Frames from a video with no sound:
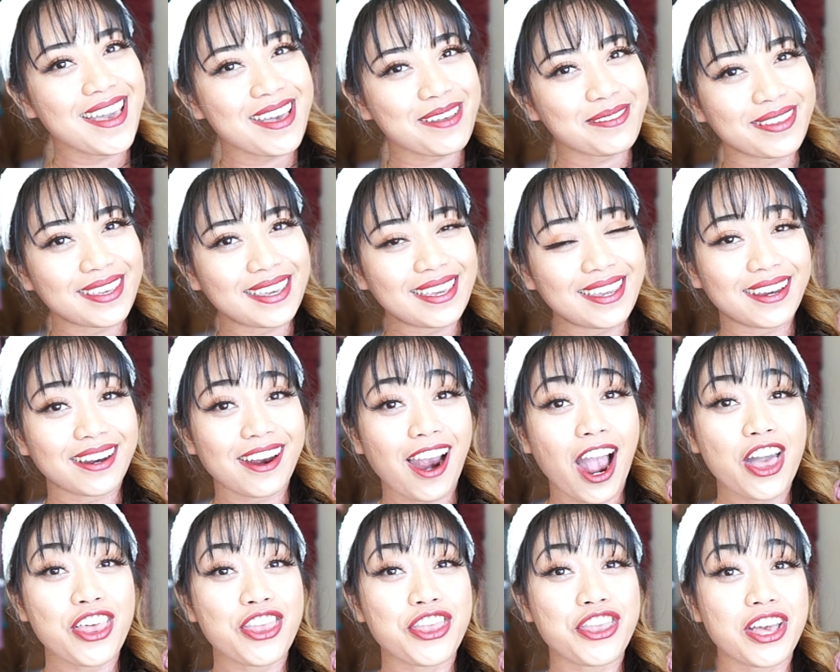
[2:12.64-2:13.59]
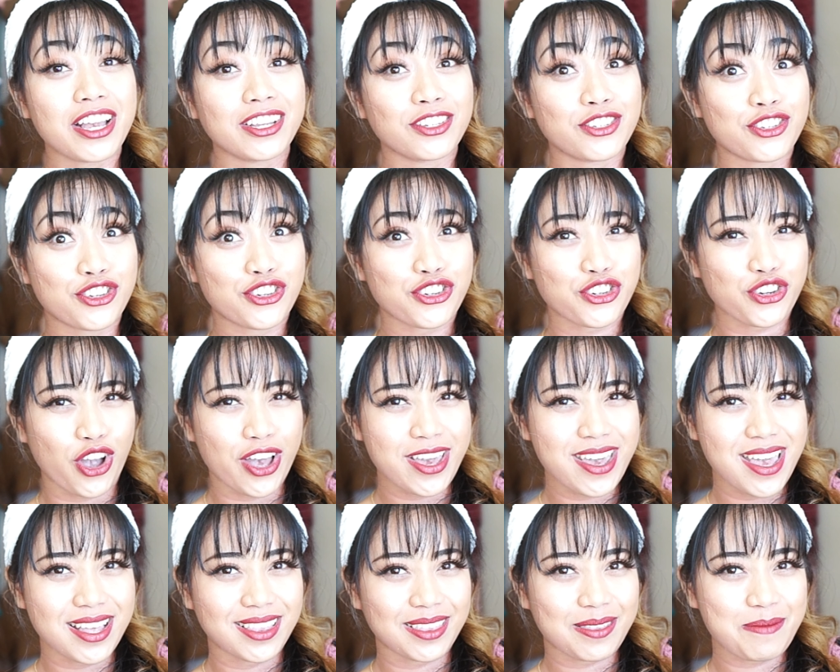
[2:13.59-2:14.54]
have here the
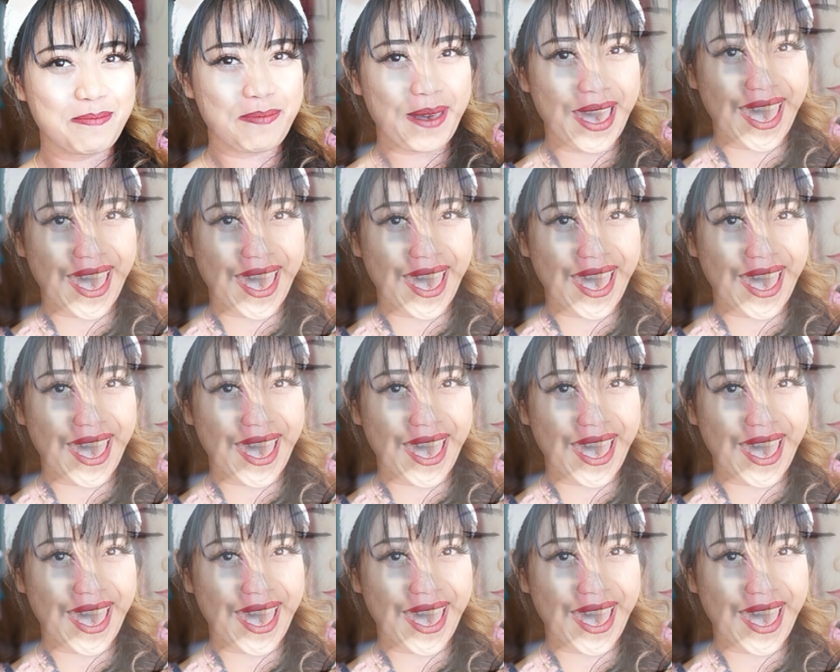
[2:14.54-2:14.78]
giant bag.